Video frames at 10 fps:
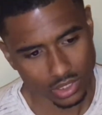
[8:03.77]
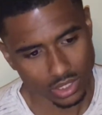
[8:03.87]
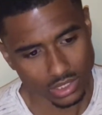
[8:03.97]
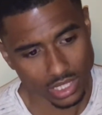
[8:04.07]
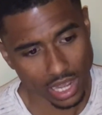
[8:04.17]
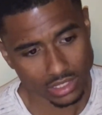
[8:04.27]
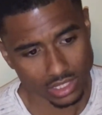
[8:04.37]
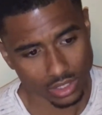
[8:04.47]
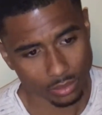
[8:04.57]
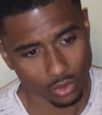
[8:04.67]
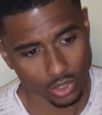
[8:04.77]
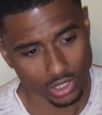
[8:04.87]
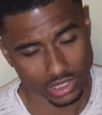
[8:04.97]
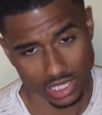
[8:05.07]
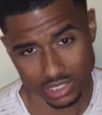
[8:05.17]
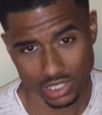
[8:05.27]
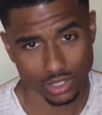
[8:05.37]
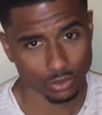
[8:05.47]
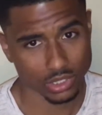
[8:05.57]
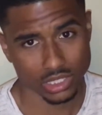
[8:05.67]
it's gotten to the point, because I see
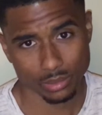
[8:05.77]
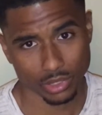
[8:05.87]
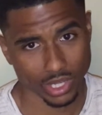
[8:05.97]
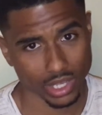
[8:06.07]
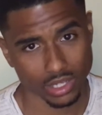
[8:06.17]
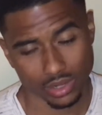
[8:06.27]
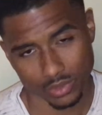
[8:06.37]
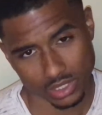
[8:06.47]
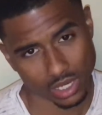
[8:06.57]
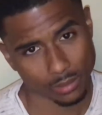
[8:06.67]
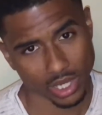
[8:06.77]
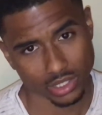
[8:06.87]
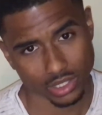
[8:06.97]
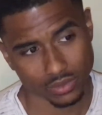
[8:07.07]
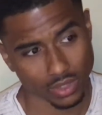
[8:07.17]
it reciprocated every time I give,